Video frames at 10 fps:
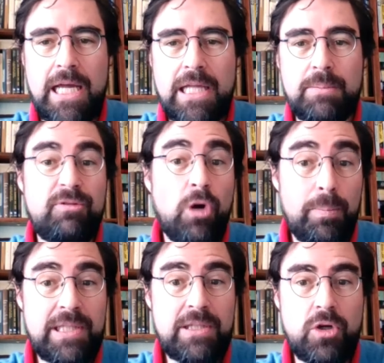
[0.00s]
And
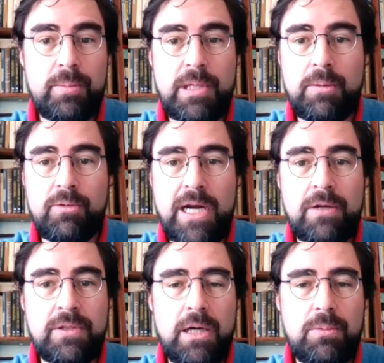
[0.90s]
before Bitcoin came
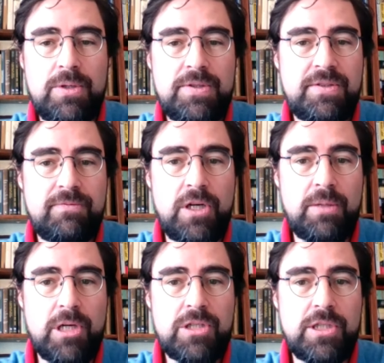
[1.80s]
around, I was
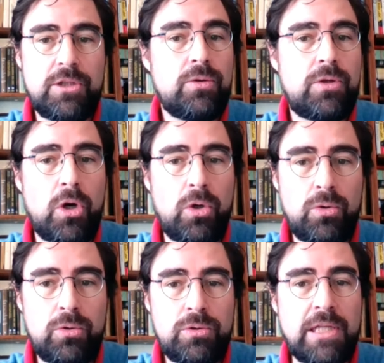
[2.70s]
very much into
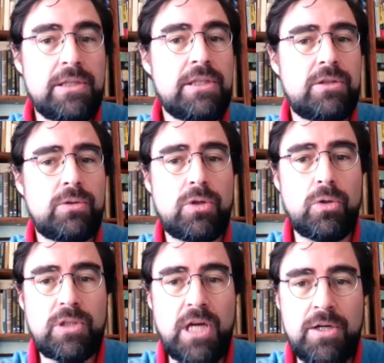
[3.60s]
gold and digital
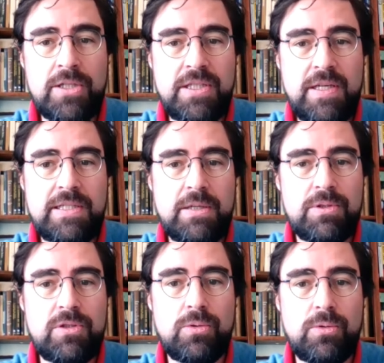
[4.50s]
gold currencies. There
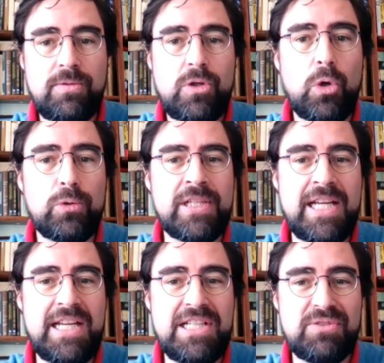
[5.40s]
was a sort of
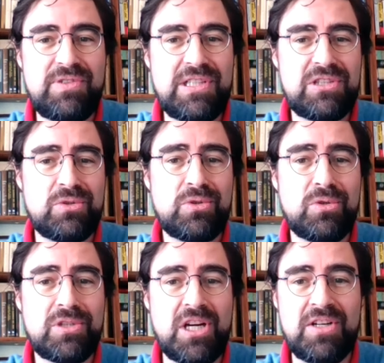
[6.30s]
golden age of digital
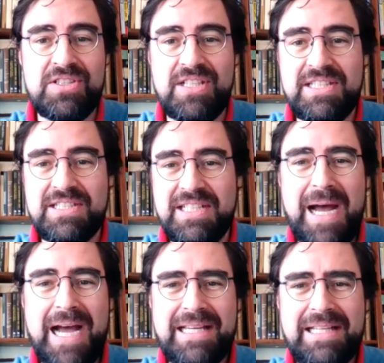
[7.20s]
gold currencies
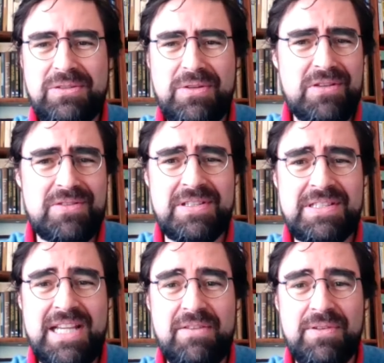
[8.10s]
back in
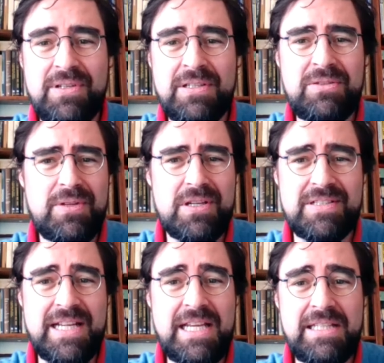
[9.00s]
2007,
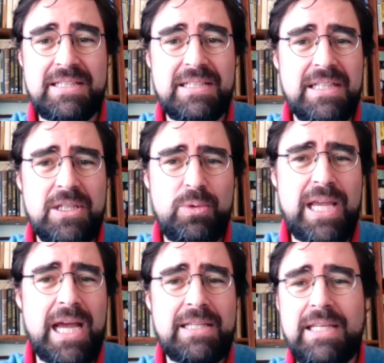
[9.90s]
2008.
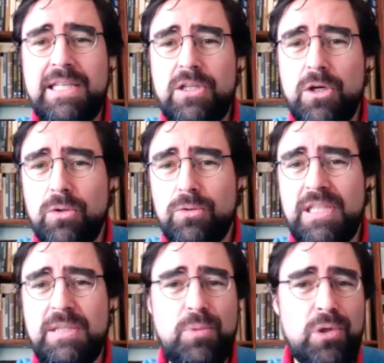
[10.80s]
We had e
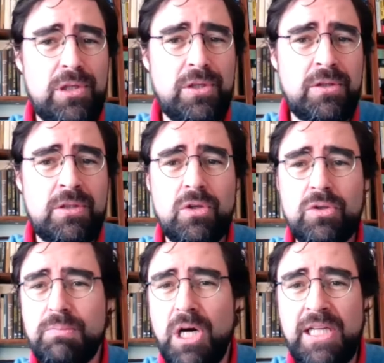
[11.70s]
gold, e bullion,
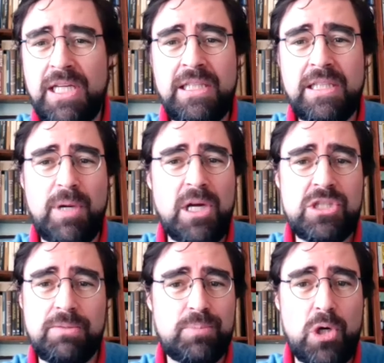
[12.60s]
gold money, a
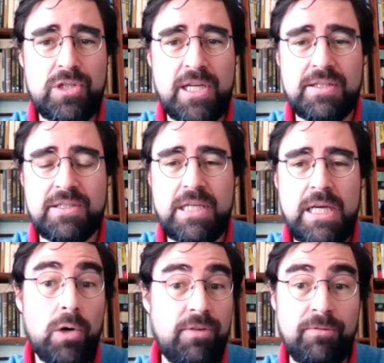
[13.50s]
bunch of projects.
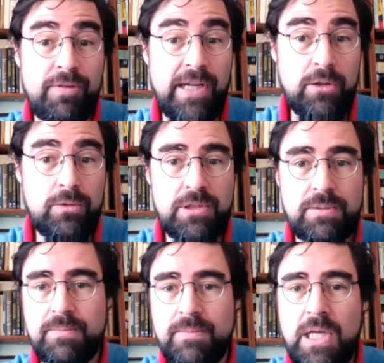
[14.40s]
All of them failed.